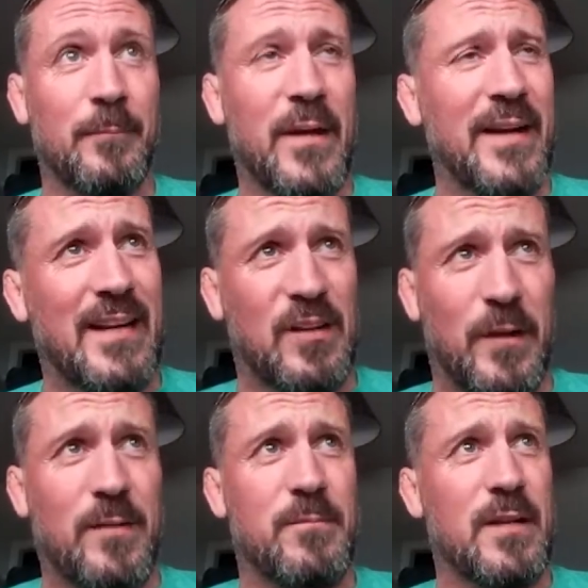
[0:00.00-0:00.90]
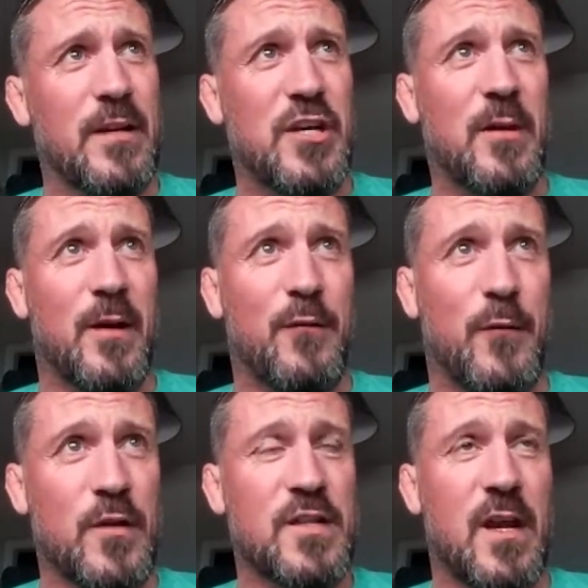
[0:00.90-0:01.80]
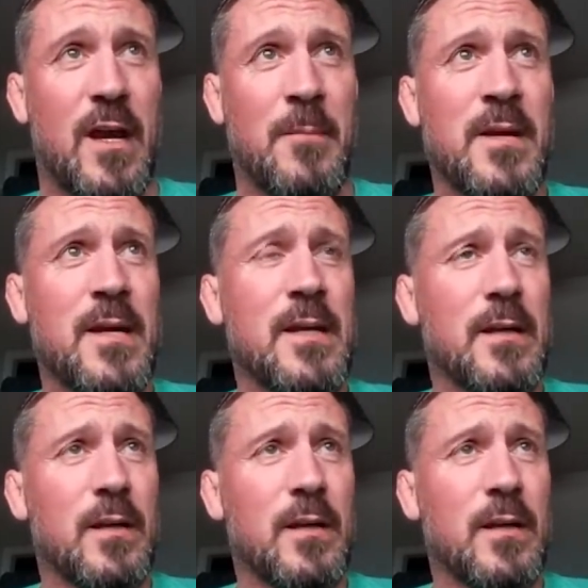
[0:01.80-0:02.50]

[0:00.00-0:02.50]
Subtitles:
and I think that's literally my first time